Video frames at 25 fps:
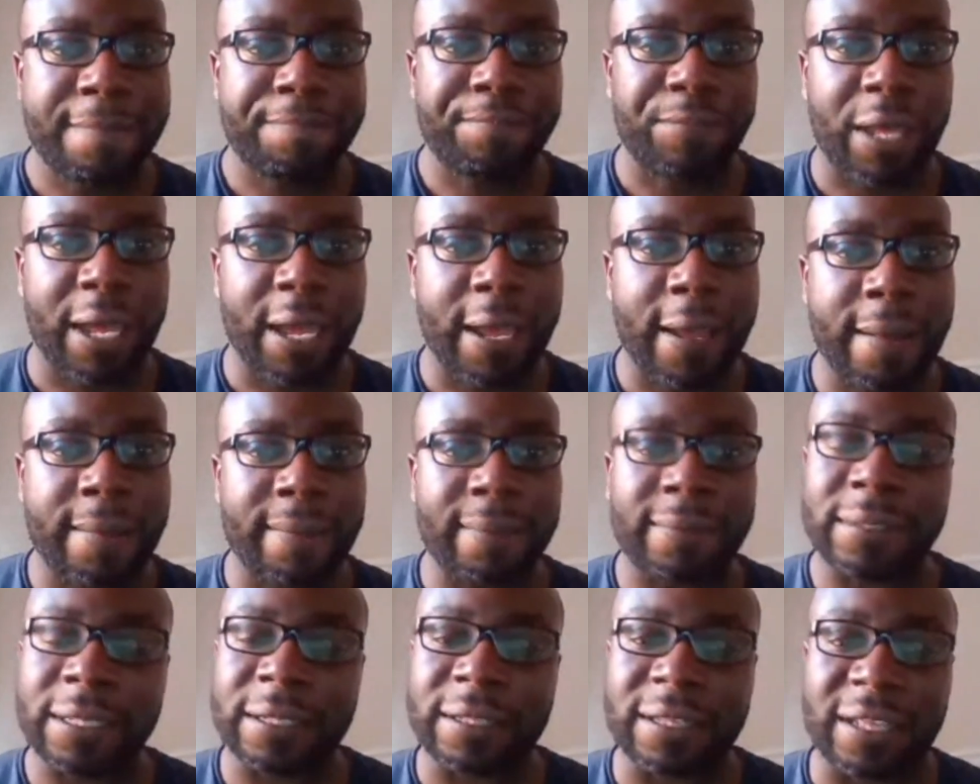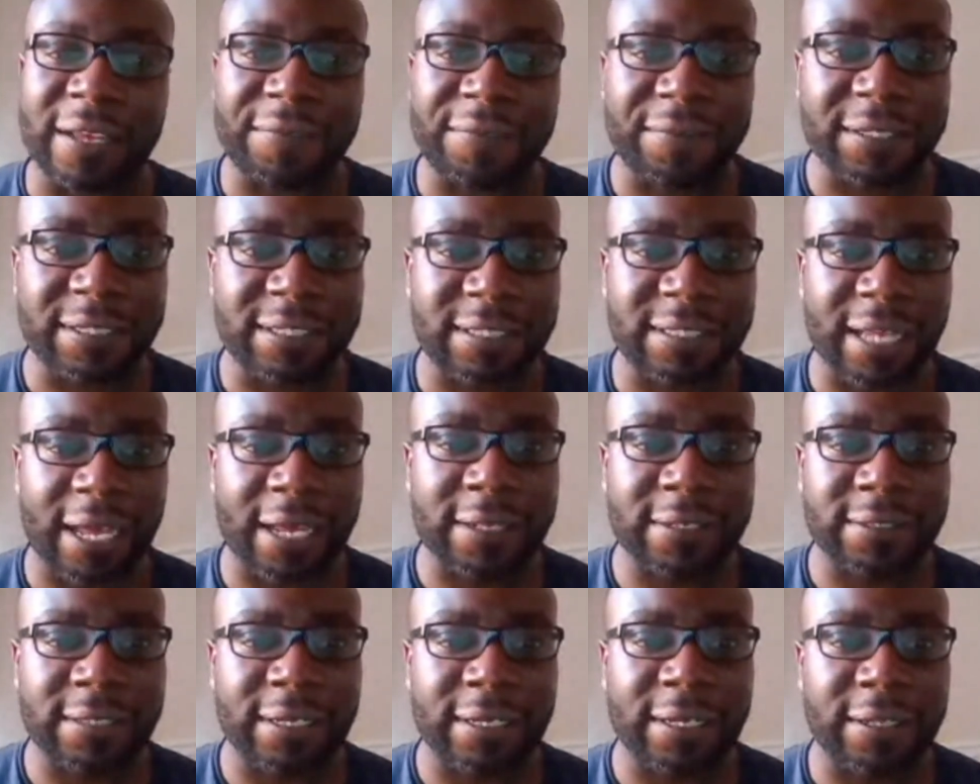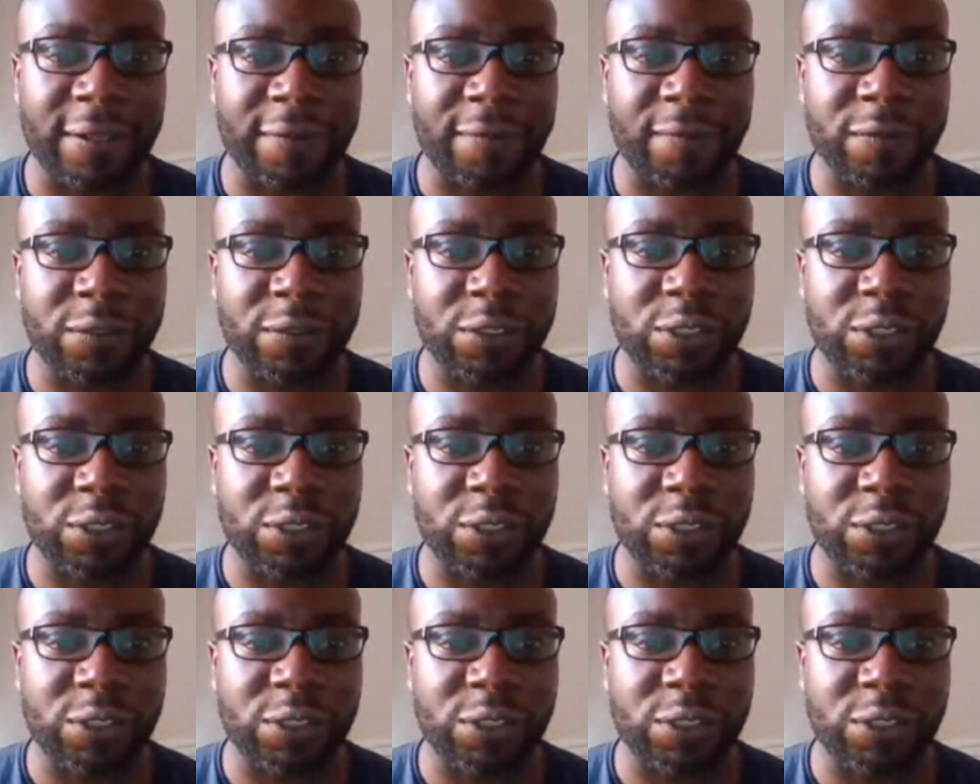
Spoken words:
the different styles and the different